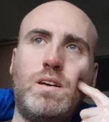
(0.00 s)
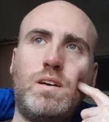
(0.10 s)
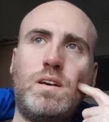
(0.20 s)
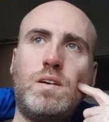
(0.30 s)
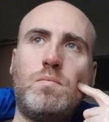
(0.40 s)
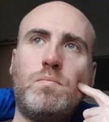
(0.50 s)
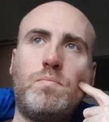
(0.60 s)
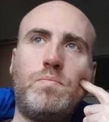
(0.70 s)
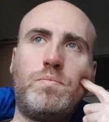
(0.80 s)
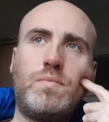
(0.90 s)

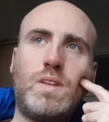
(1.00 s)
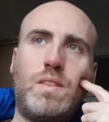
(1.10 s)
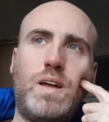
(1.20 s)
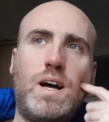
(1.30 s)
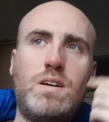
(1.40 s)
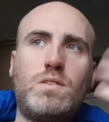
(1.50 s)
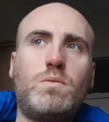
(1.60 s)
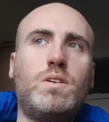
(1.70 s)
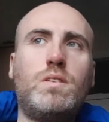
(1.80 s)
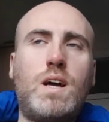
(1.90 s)
That's
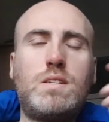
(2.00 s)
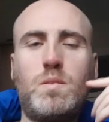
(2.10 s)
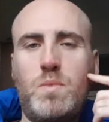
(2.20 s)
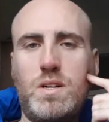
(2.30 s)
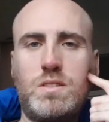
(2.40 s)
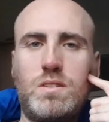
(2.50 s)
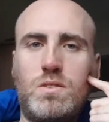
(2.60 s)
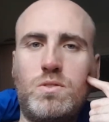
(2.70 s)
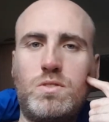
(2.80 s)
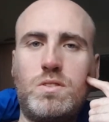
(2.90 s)
the person that
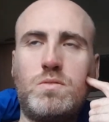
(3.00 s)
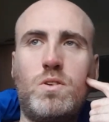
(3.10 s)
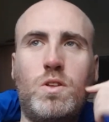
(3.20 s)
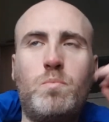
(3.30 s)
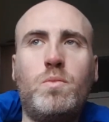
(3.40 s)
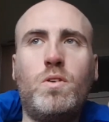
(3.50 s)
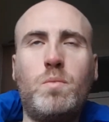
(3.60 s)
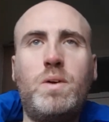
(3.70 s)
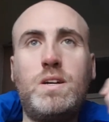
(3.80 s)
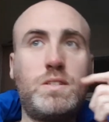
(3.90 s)
coaching is, or the
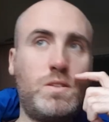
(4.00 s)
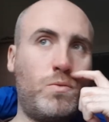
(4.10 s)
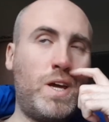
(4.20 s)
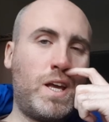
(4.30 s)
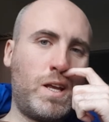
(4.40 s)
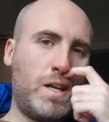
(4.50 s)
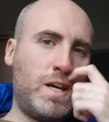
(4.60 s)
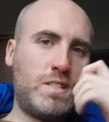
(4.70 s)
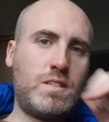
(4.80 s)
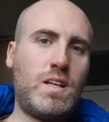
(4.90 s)
person that
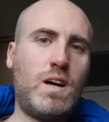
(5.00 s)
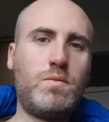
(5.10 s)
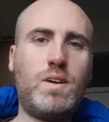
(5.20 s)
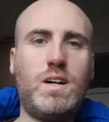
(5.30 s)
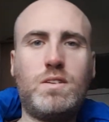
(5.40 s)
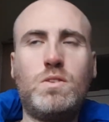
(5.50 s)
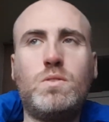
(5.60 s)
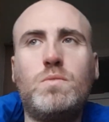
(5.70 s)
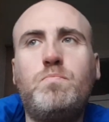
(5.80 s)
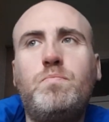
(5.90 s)
recognizes that value,